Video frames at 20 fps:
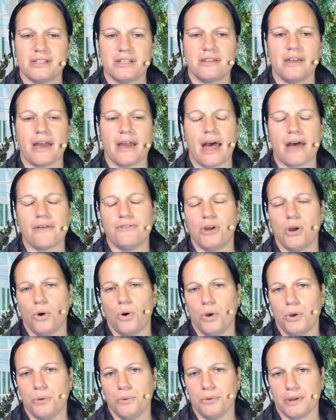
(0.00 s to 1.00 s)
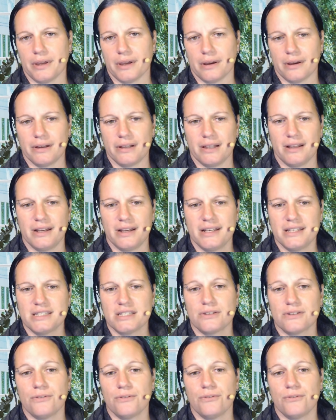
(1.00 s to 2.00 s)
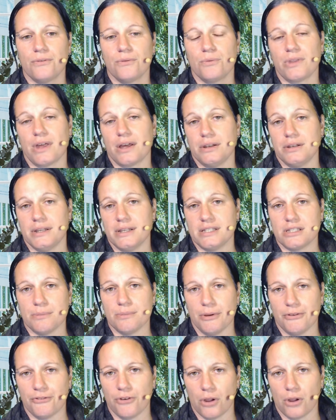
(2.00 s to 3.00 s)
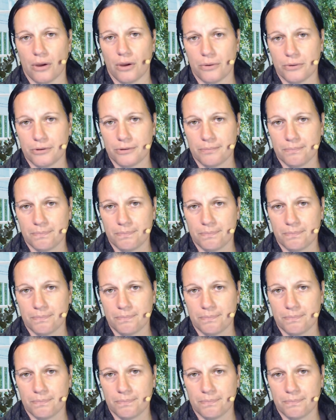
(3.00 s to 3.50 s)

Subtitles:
they have their own guidelines that needs to be followed.